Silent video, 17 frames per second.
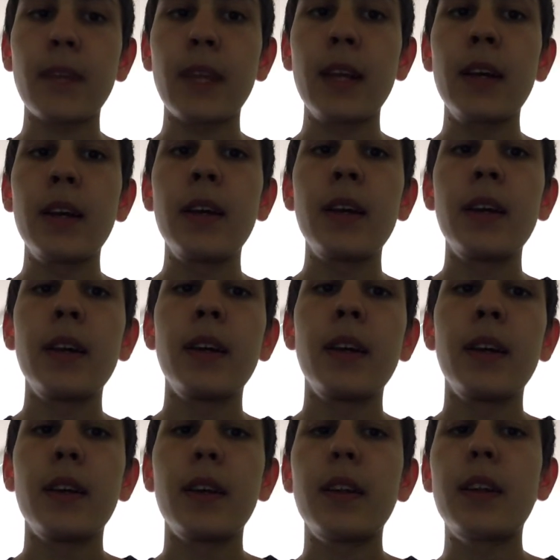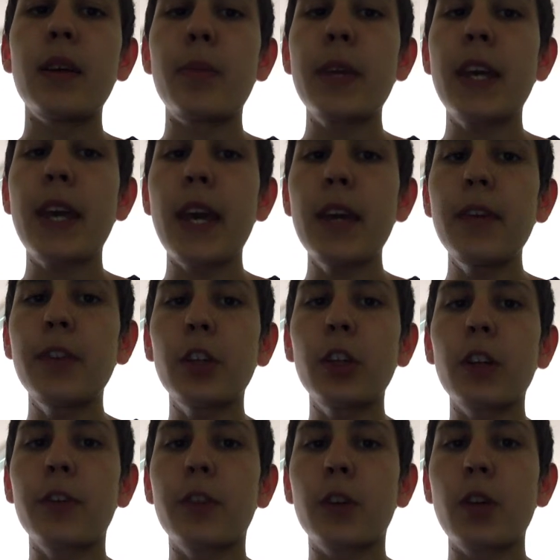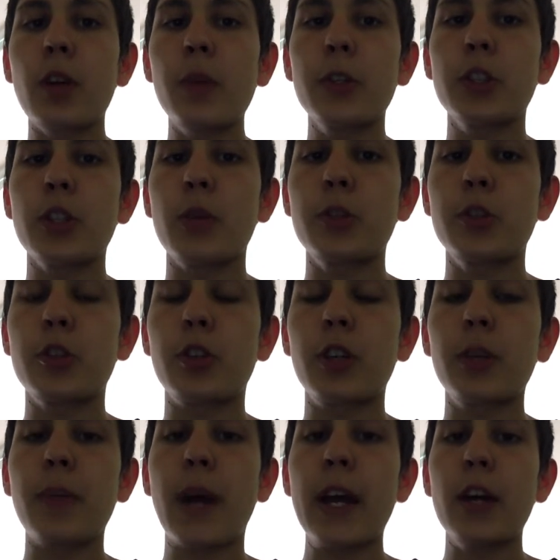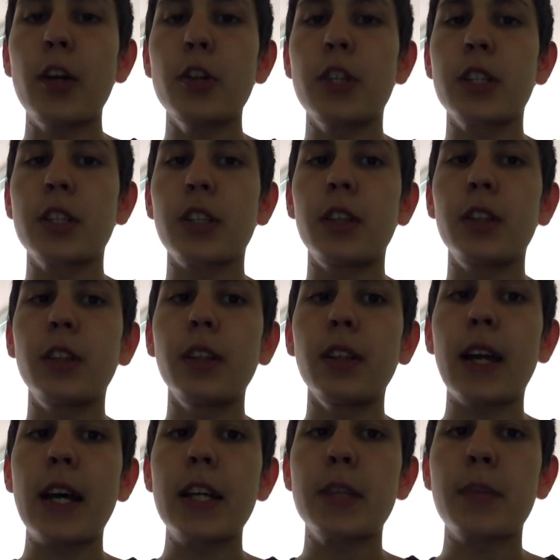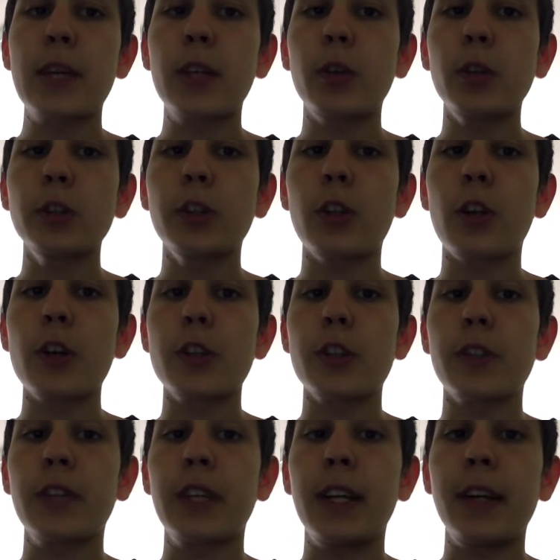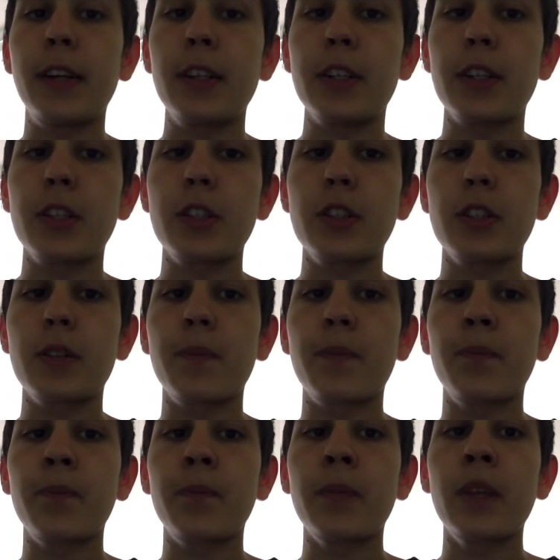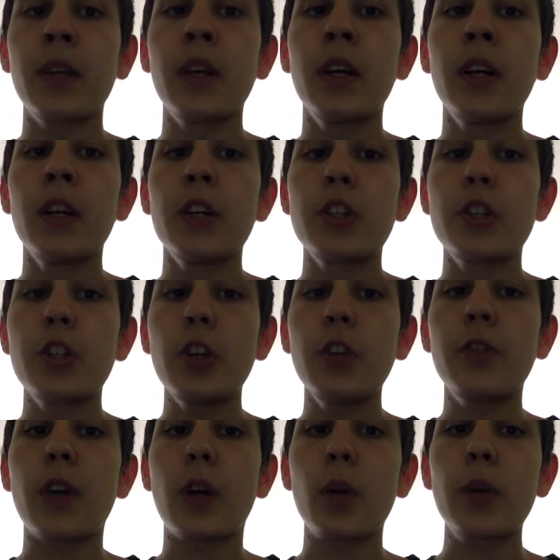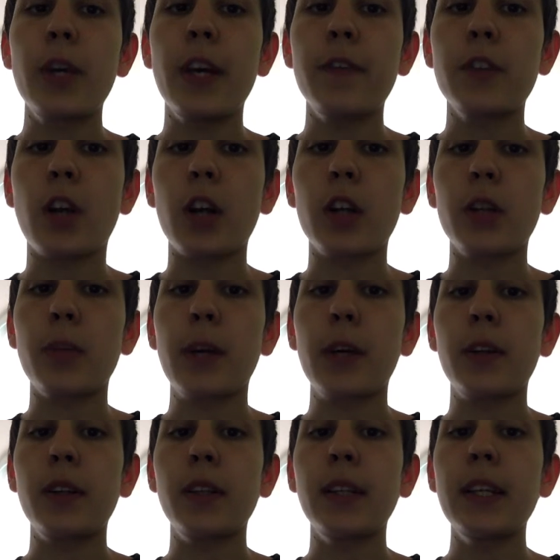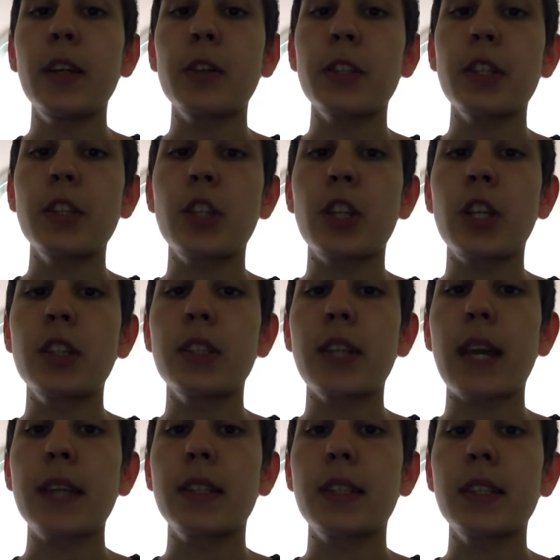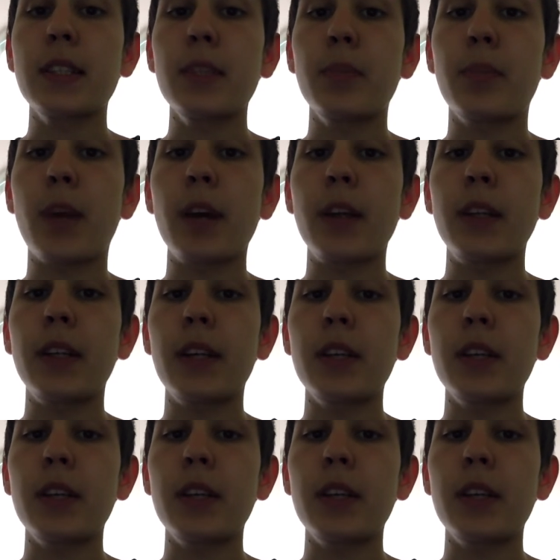The behavior of chromosomes during meiosis underlies Mendel's laws of inheritance. So far, we have talked about alleles and genes as disembodied entities.